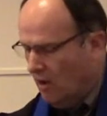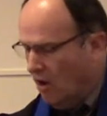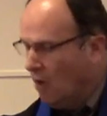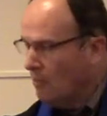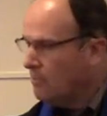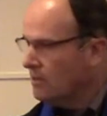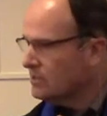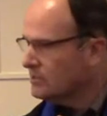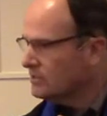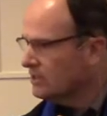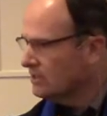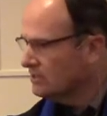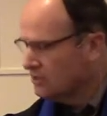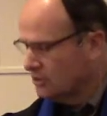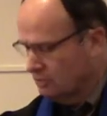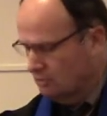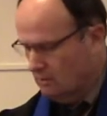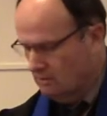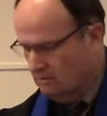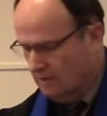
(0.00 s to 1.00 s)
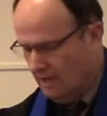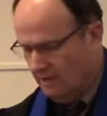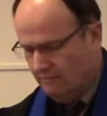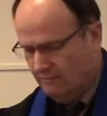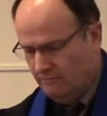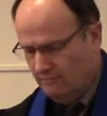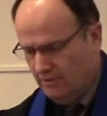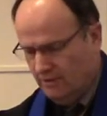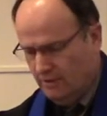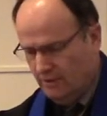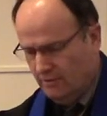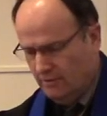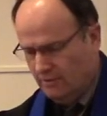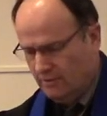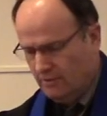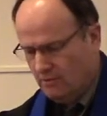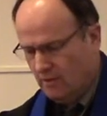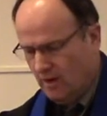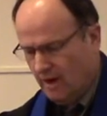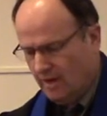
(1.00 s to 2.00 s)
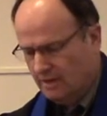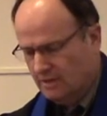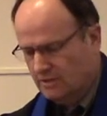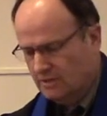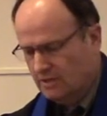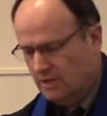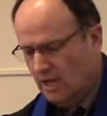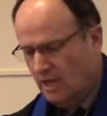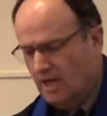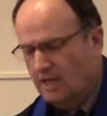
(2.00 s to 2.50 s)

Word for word: opposite to a life with Christ,